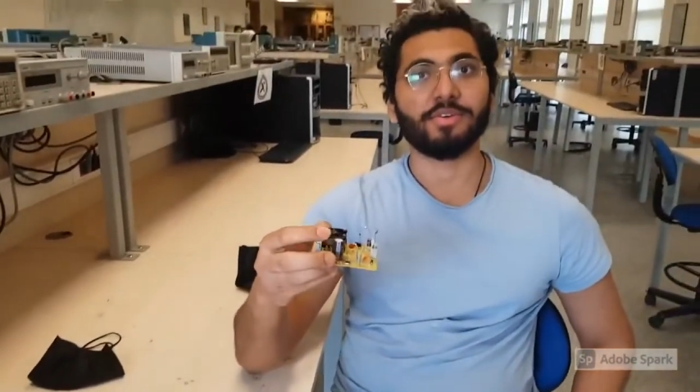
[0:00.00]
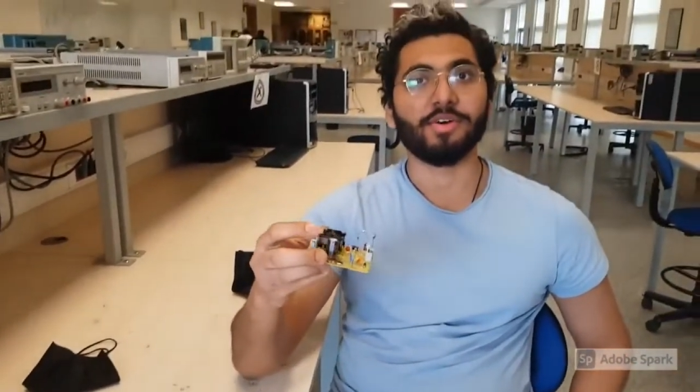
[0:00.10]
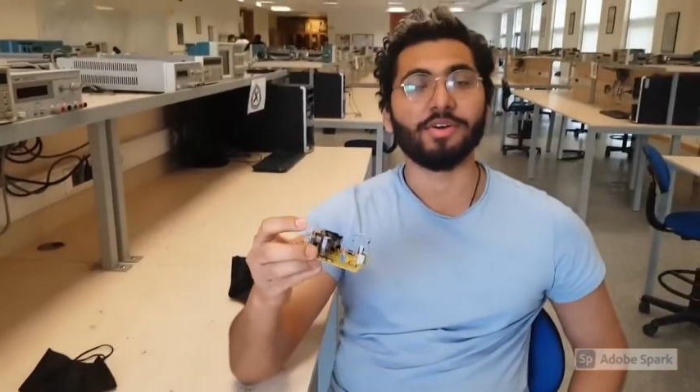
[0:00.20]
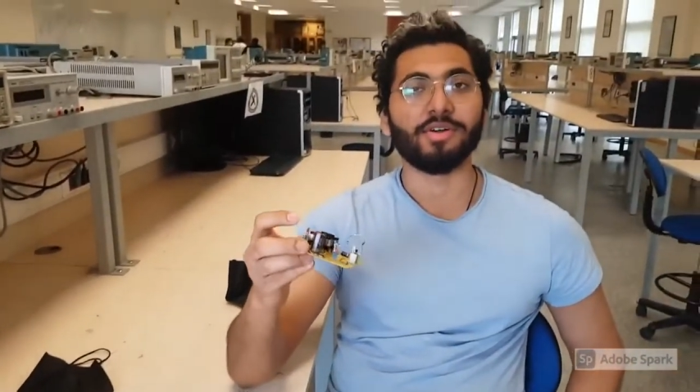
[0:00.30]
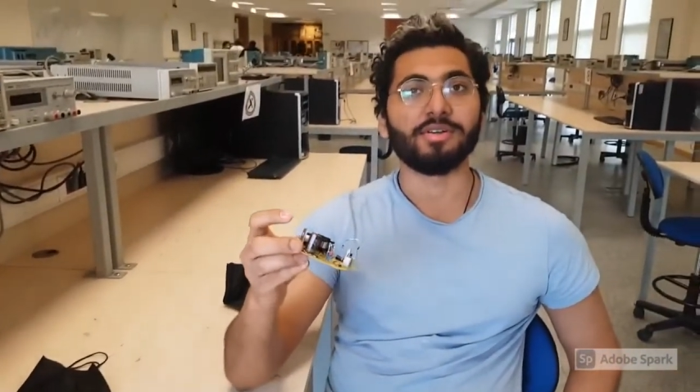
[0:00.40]

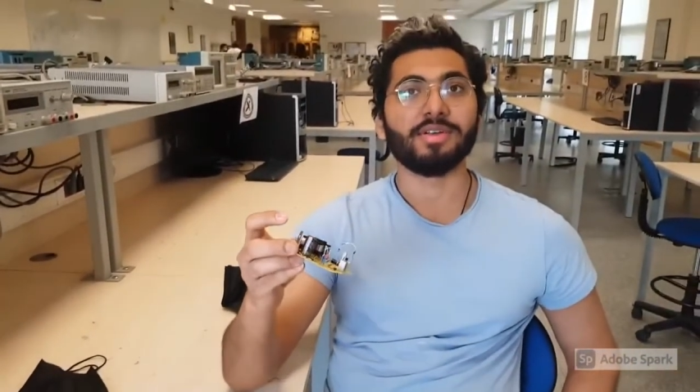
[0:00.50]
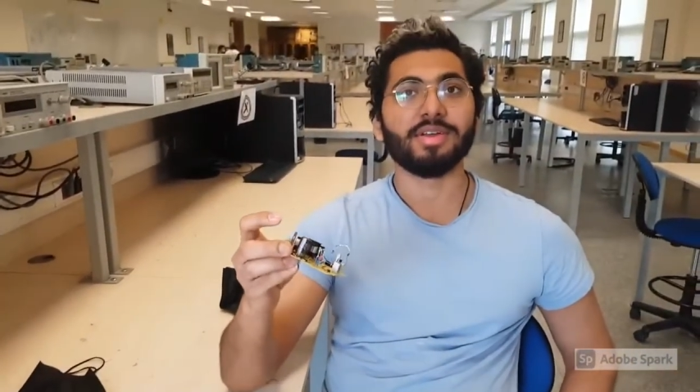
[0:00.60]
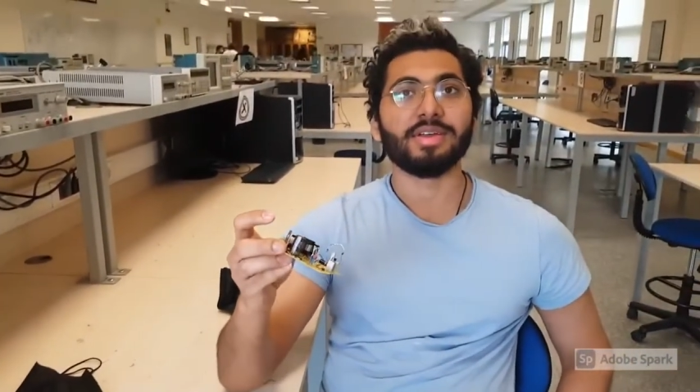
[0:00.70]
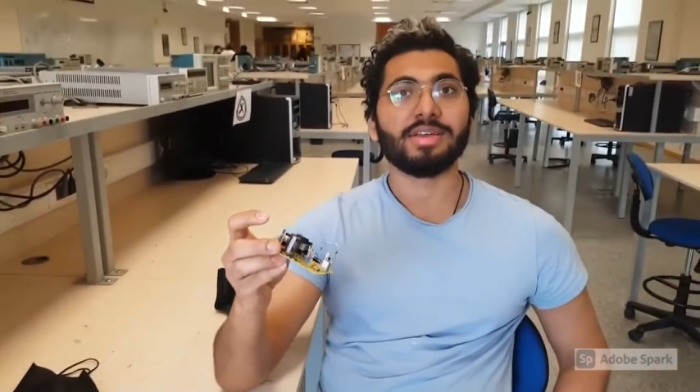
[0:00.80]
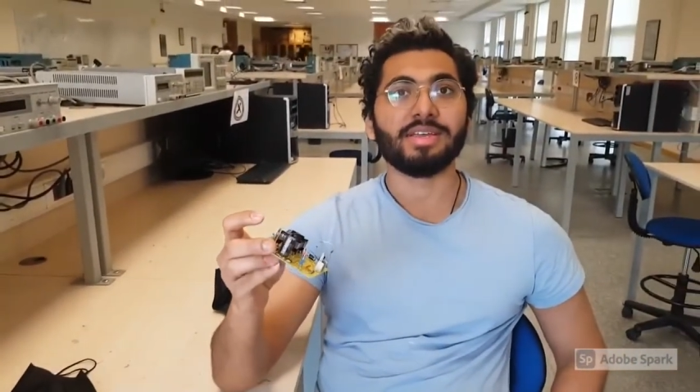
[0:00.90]
for
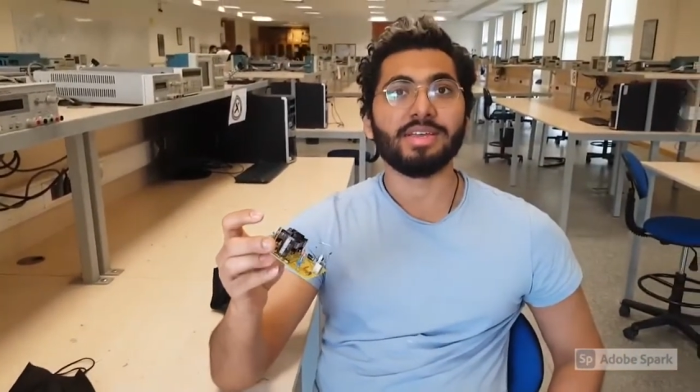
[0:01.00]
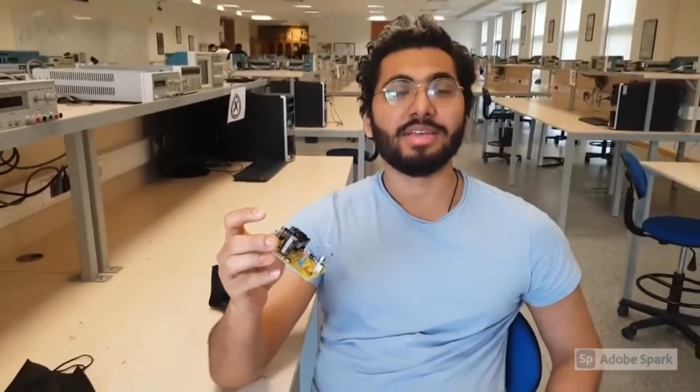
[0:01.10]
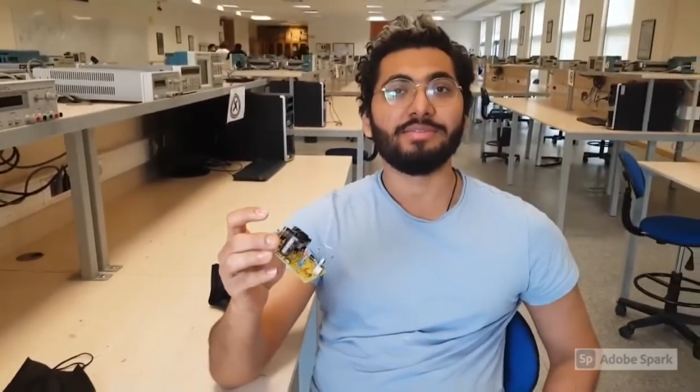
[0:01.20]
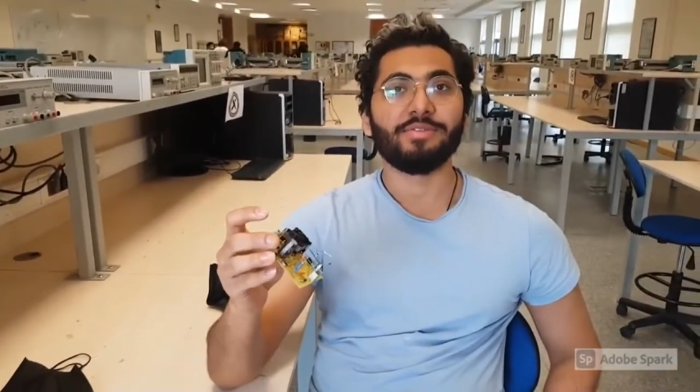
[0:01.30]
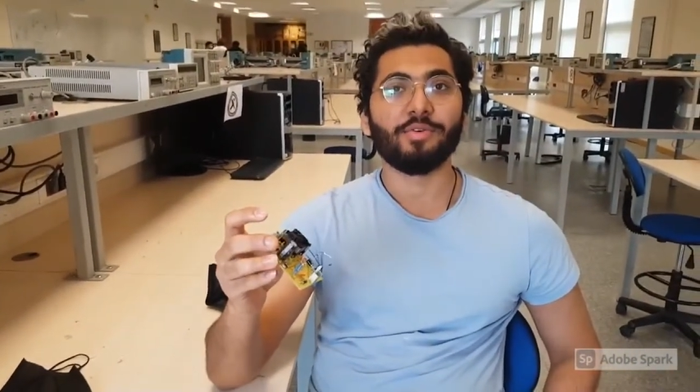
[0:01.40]

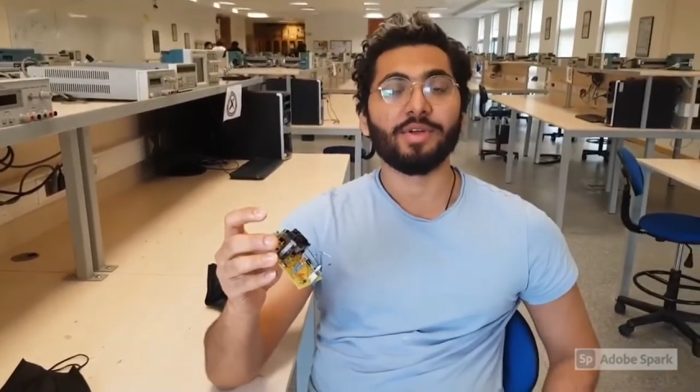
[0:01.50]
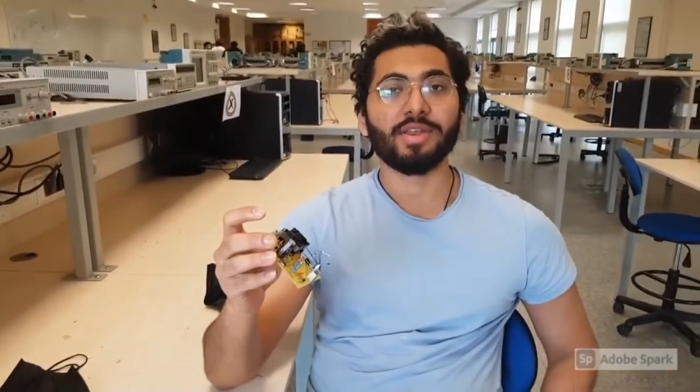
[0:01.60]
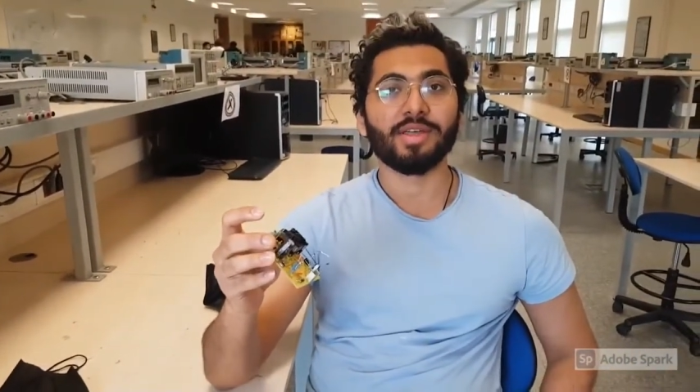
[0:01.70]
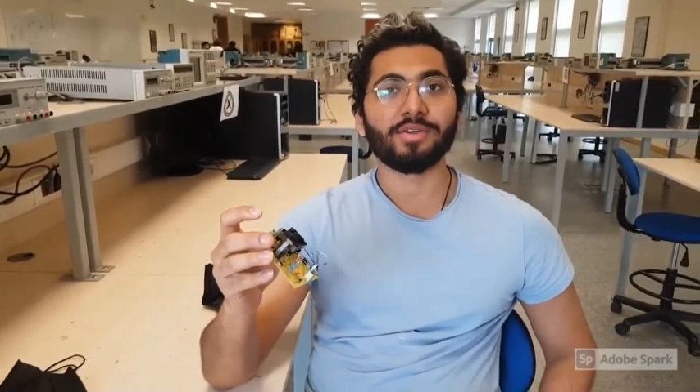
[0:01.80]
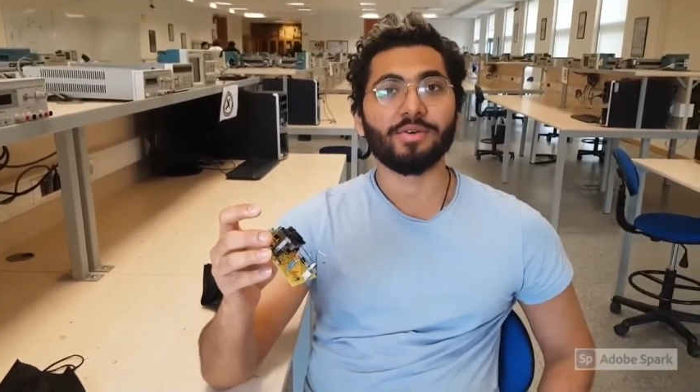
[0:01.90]

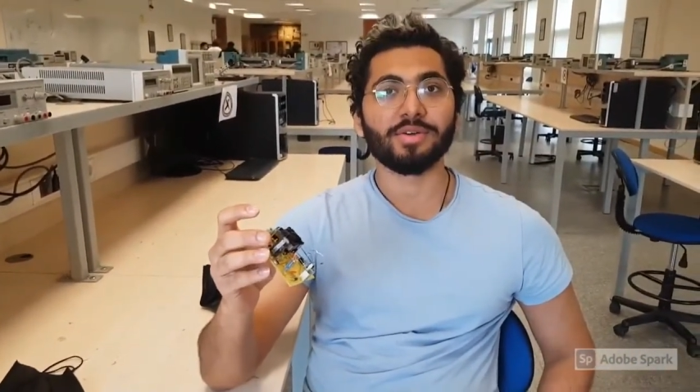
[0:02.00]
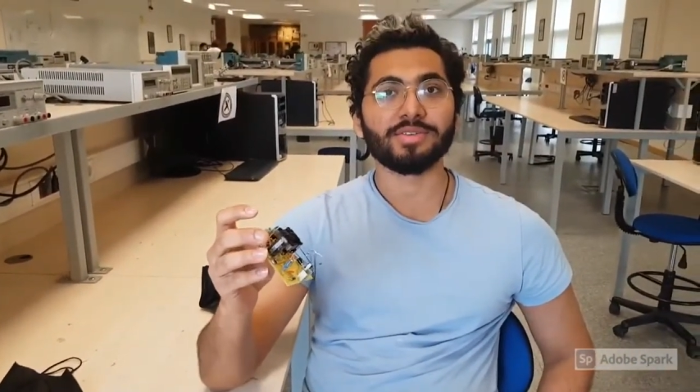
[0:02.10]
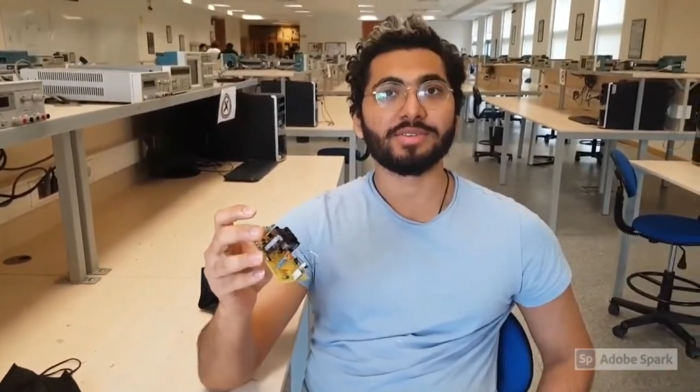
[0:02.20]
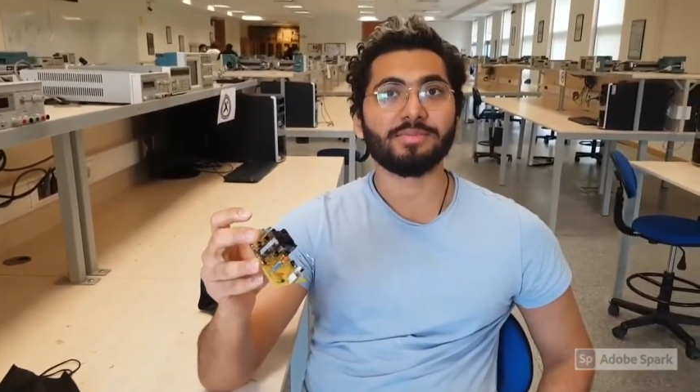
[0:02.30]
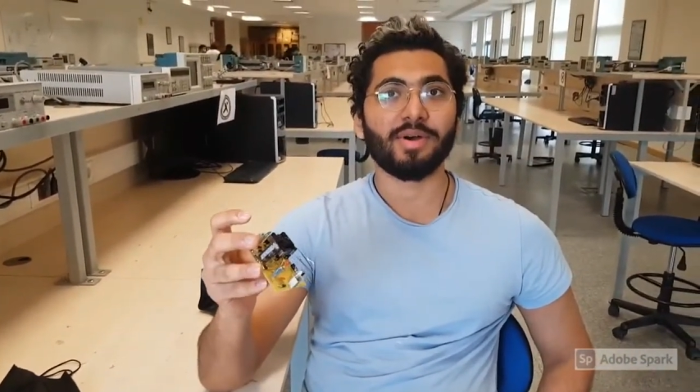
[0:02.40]
EE419 course,
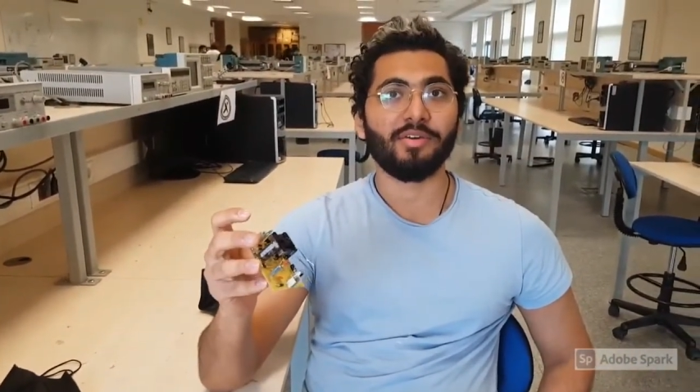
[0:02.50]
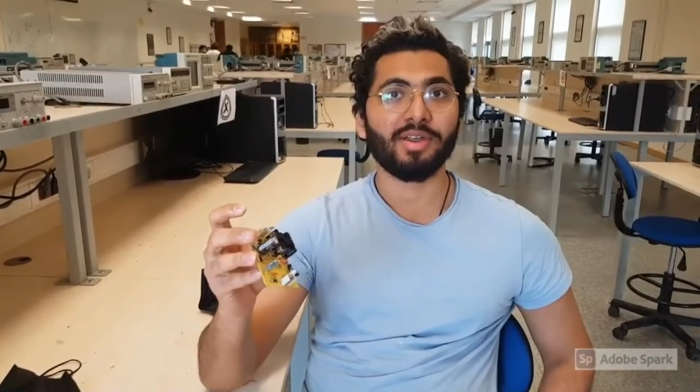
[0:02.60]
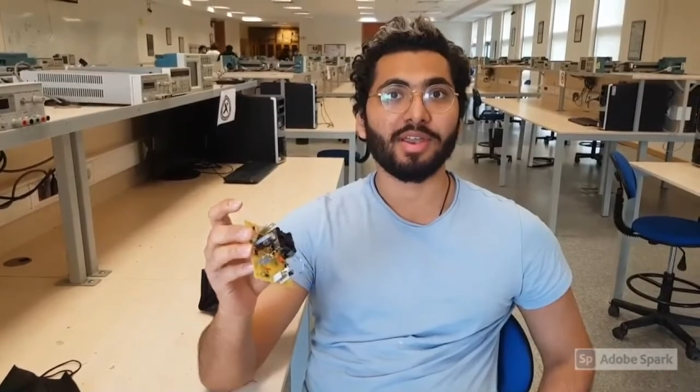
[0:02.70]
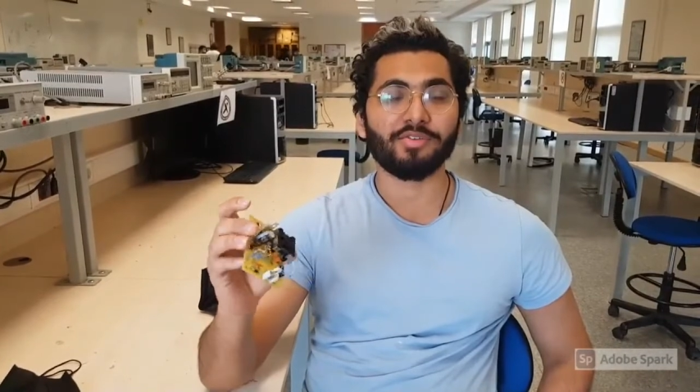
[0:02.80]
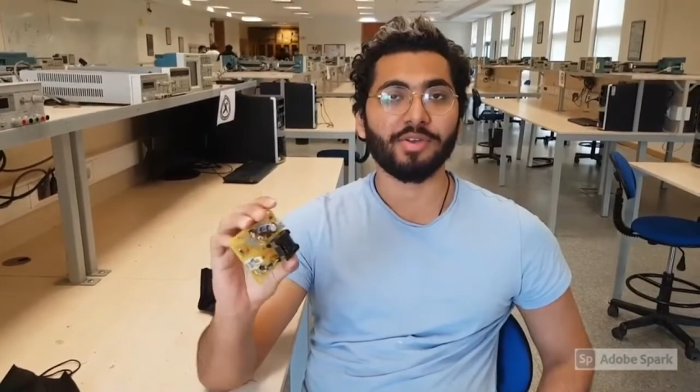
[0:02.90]
Power
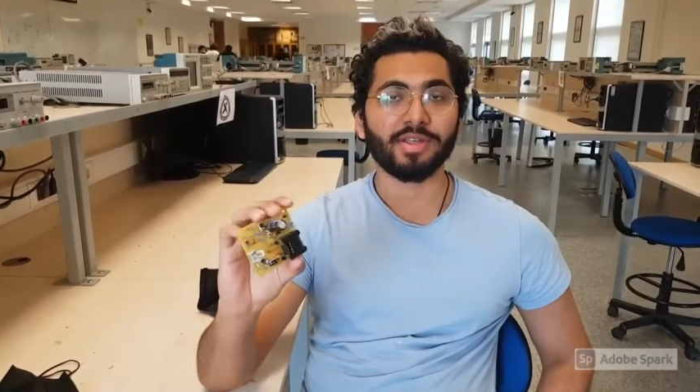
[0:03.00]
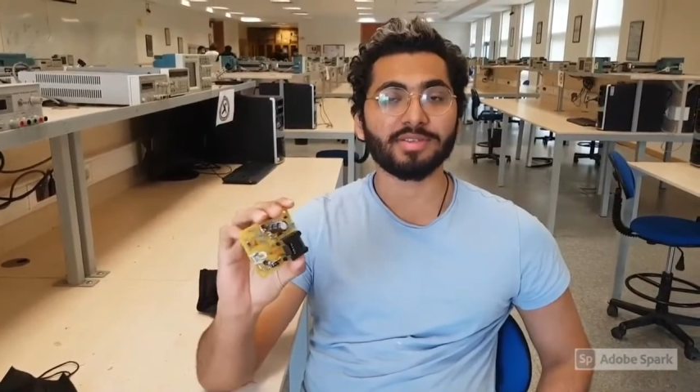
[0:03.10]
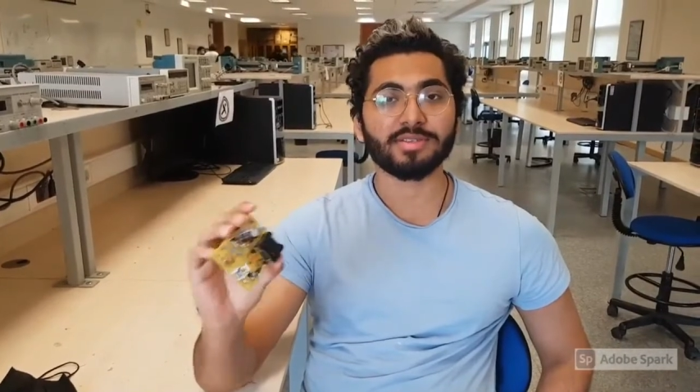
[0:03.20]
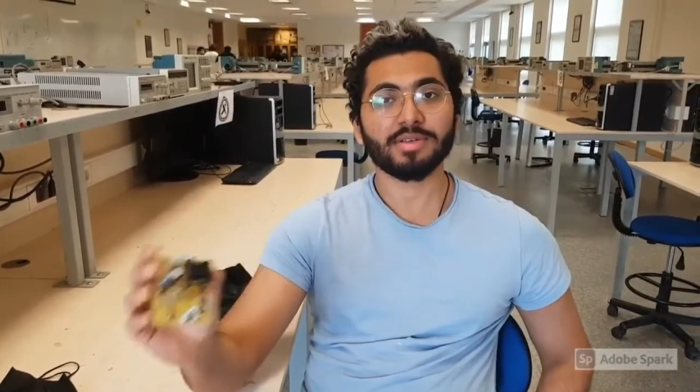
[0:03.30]
Electronics.